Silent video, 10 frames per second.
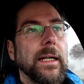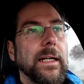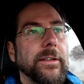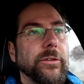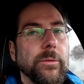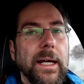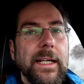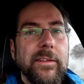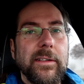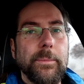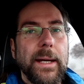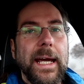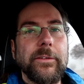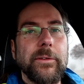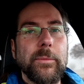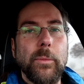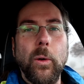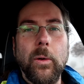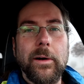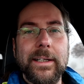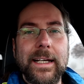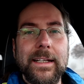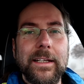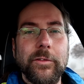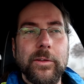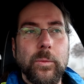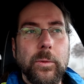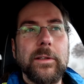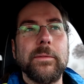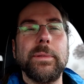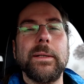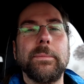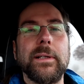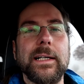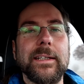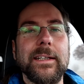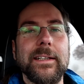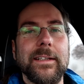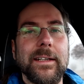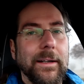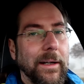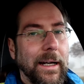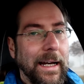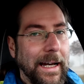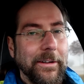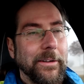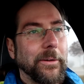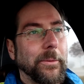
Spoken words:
it drains the battery more than if it wouldn't be plugged in. I don't know